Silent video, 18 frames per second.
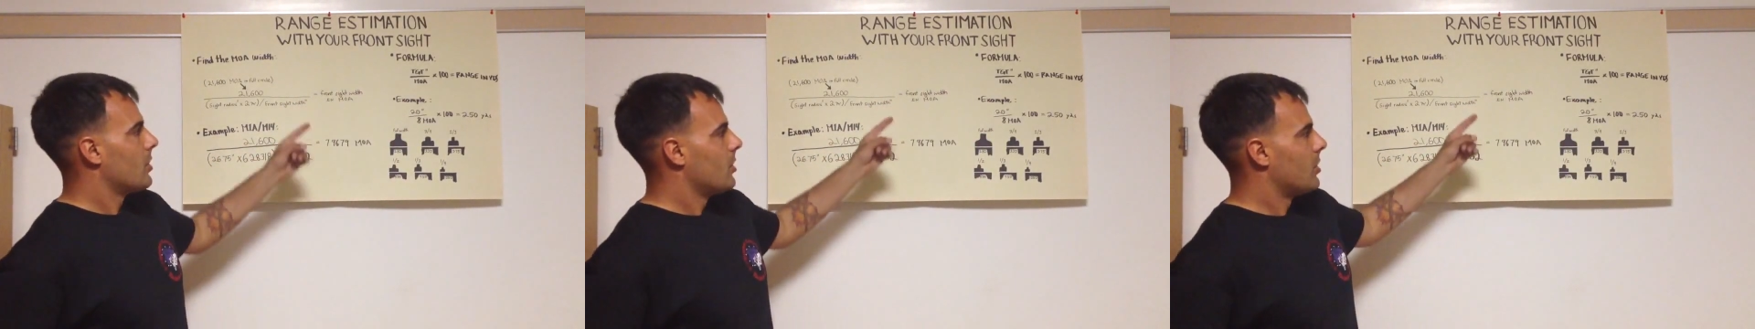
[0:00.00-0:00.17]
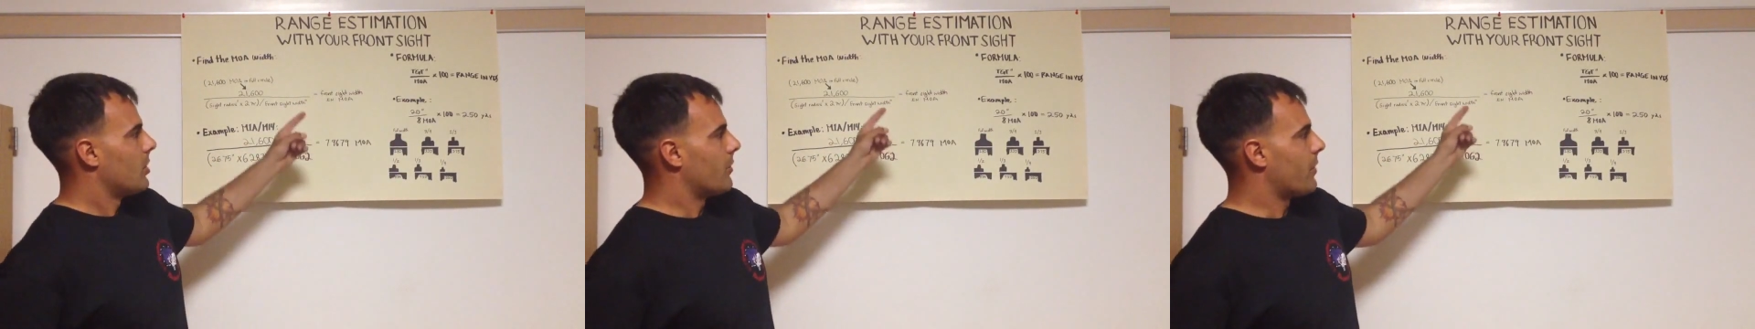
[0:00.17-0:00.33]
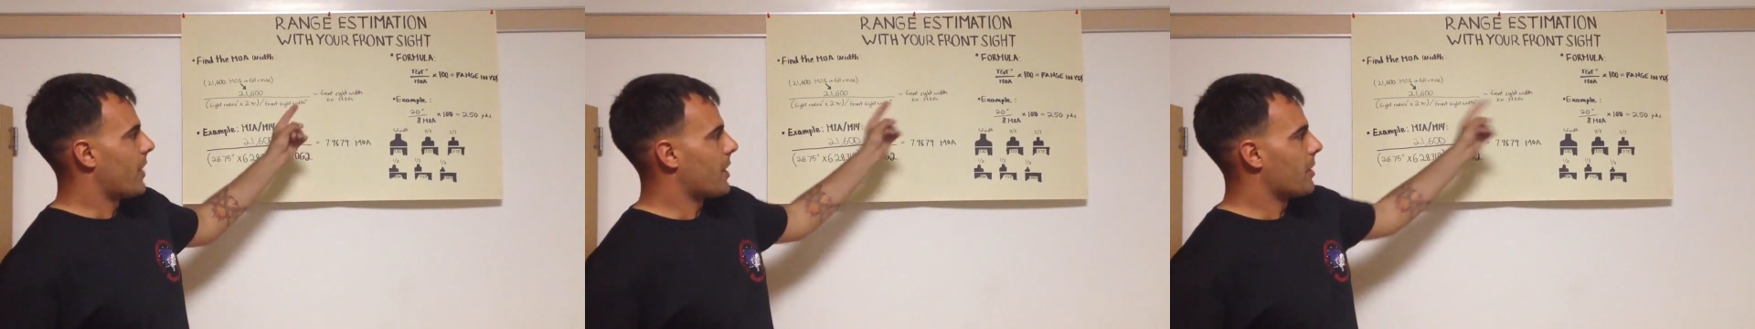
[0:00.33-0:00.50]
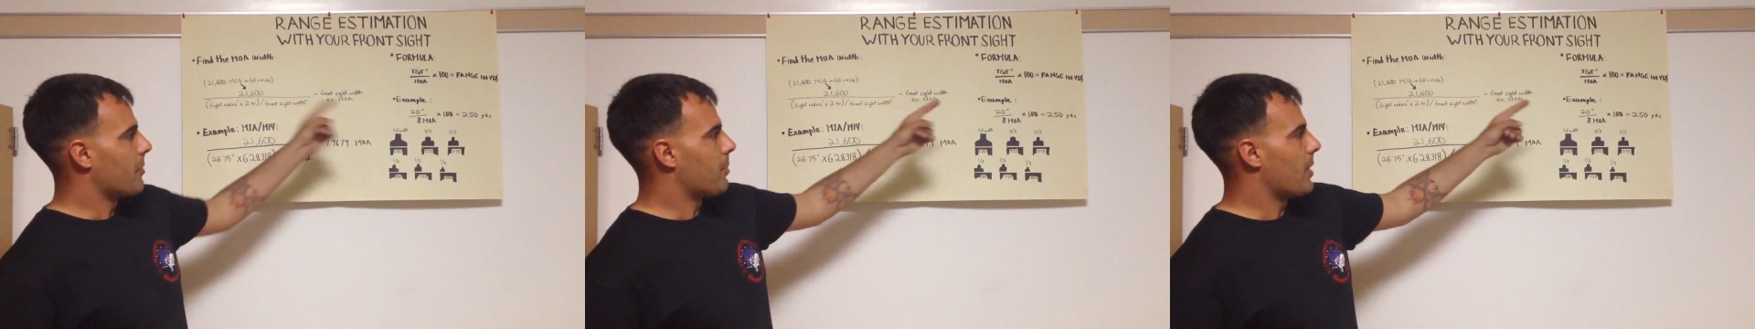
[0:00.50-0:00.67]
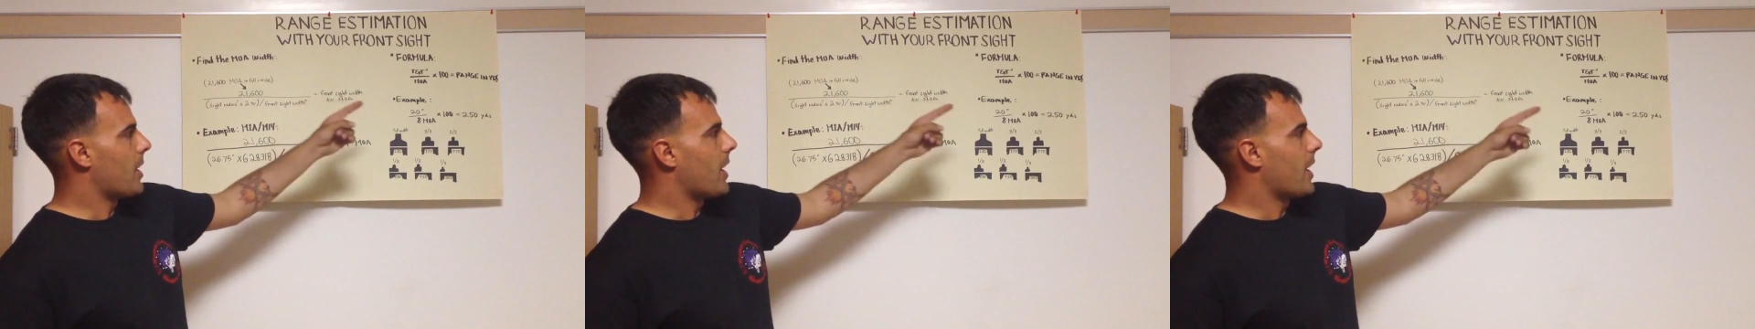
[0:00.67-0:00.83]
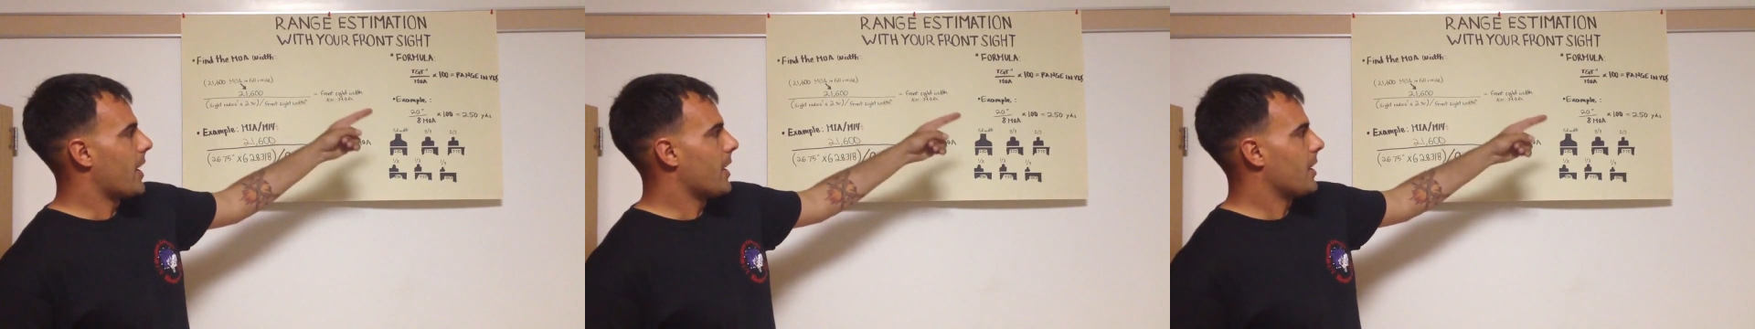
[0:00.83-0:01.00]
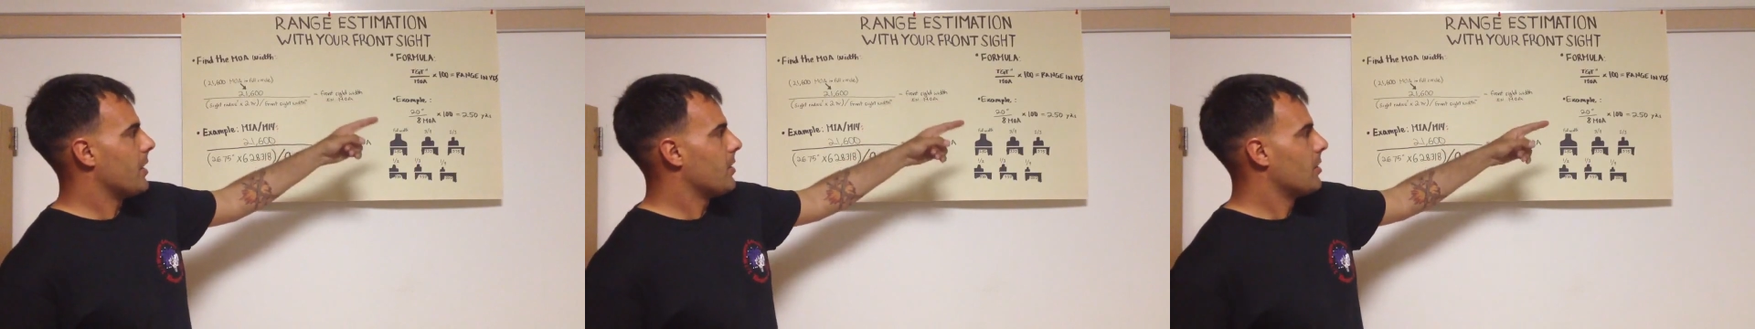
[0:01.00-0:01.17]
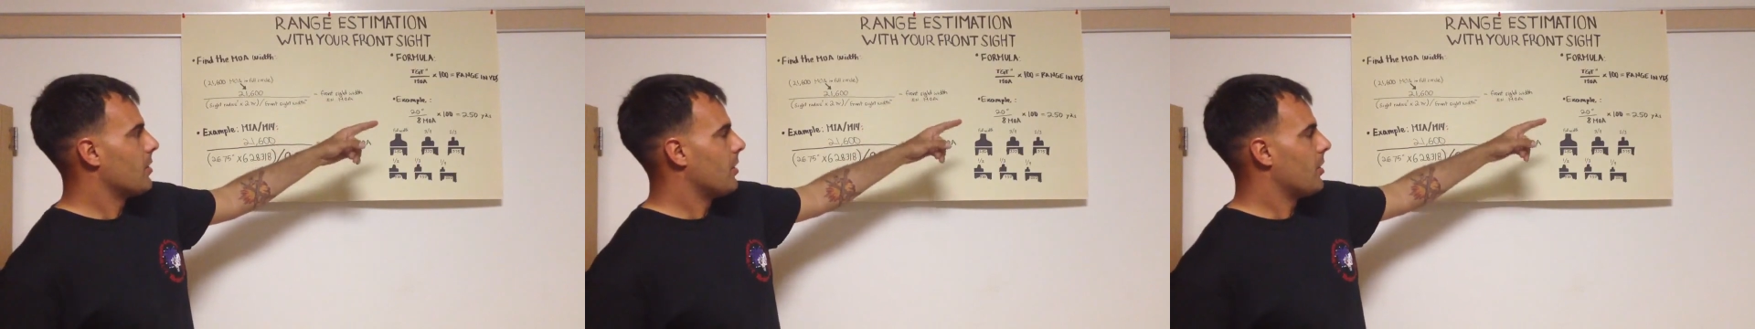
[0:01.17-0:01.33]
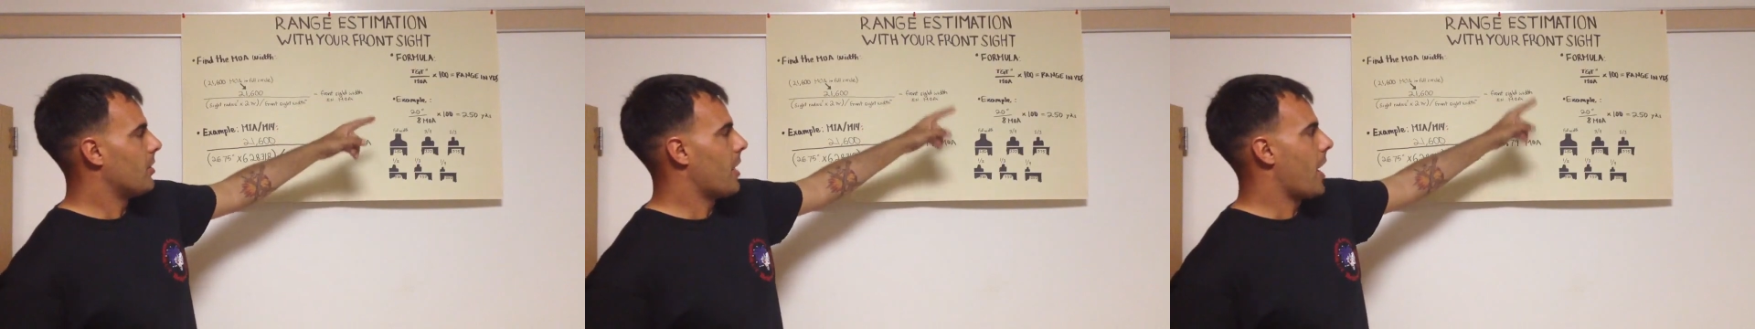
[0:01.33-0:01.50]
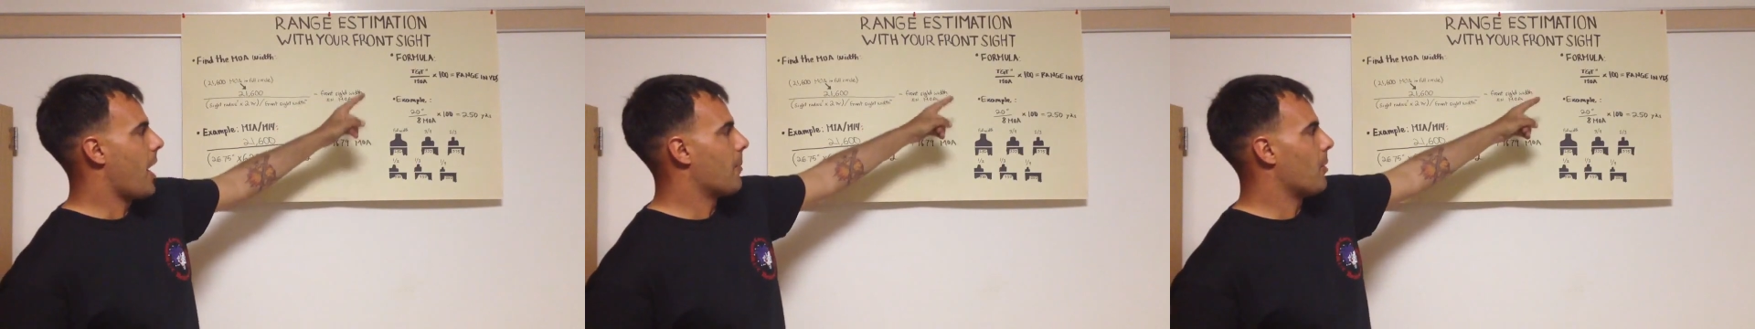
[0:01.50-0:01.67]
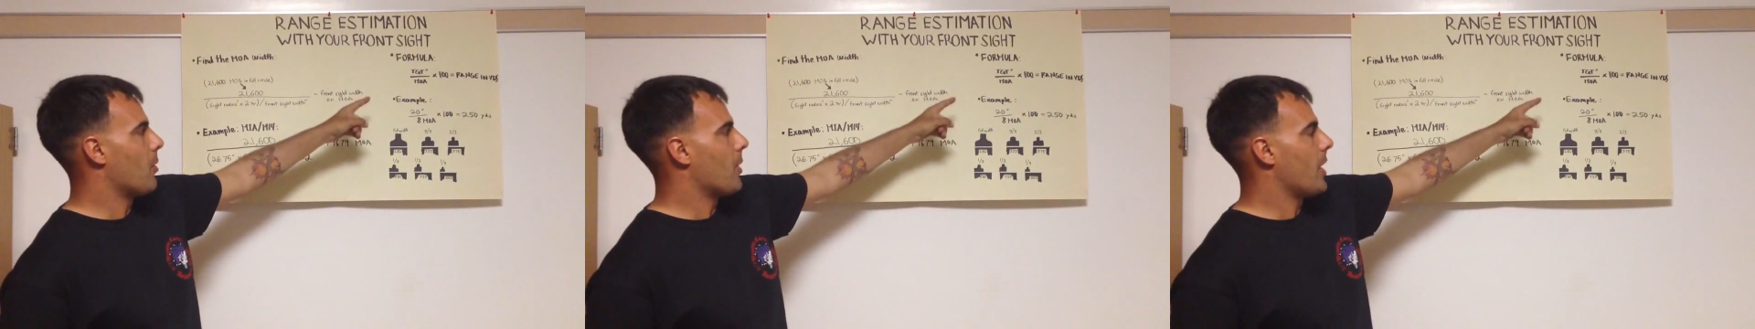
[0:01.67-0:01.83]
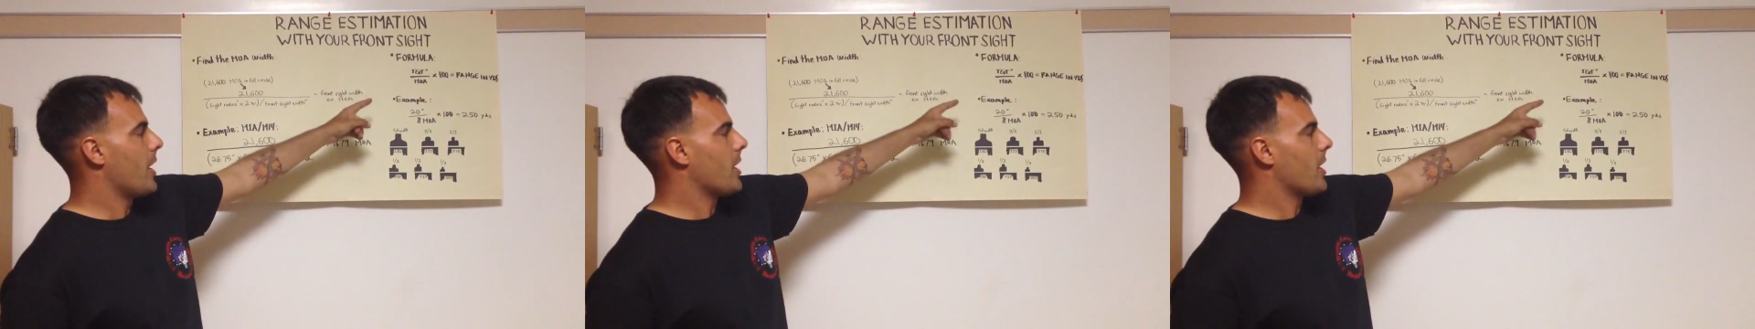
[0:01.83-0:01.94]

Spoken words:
divided by the MOA